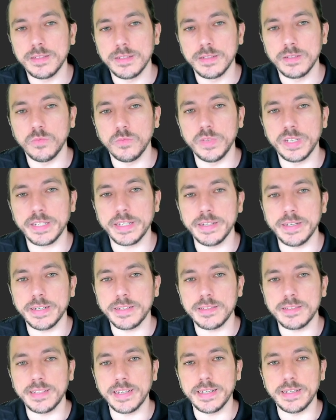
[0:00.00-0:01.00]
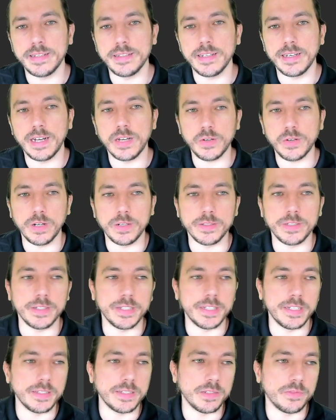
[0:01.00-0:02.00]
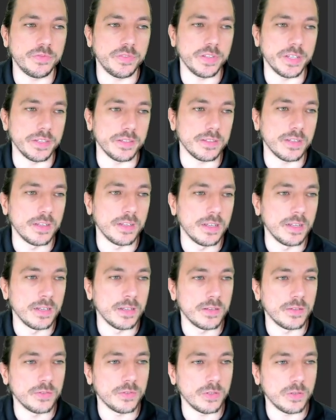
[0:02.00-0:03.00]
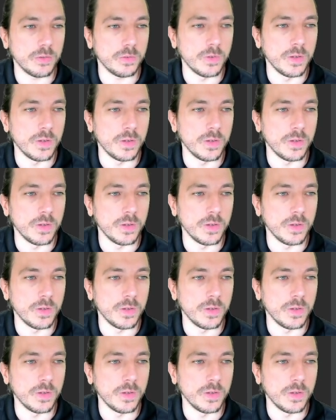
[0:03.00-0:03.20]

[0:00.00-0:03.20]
we can extend another interface. So